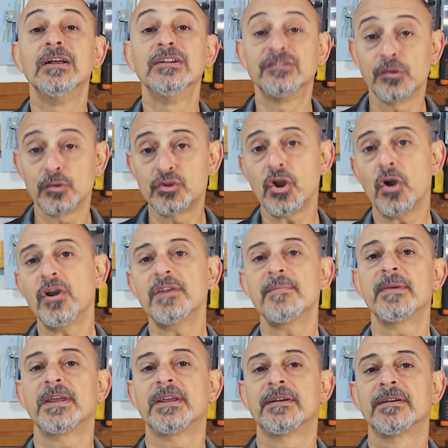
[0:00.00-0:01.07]
So join
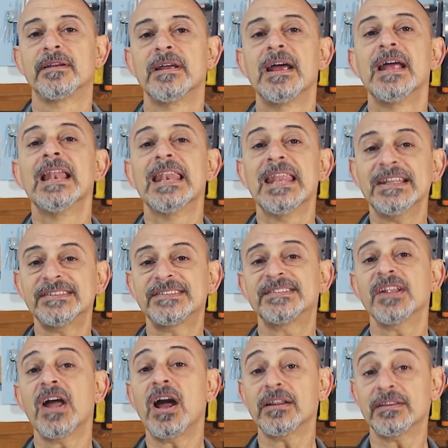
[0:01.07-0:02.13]
me. Let's
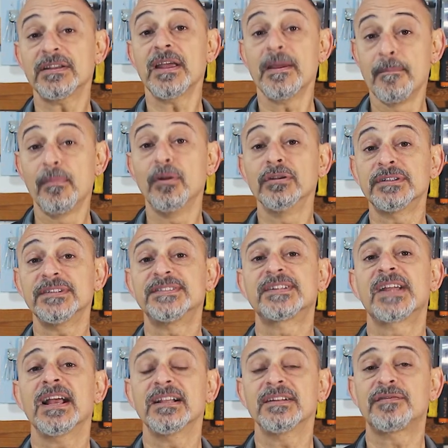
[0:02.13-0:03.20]
slot a
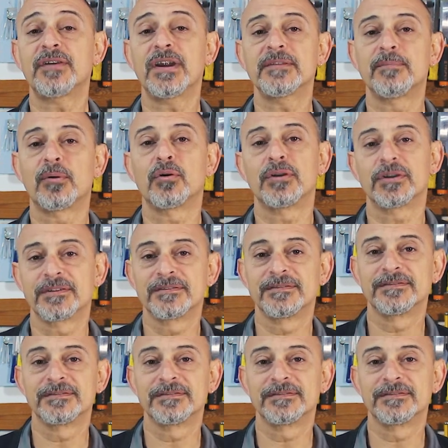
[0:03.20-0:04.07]
multi-scaled fretboard.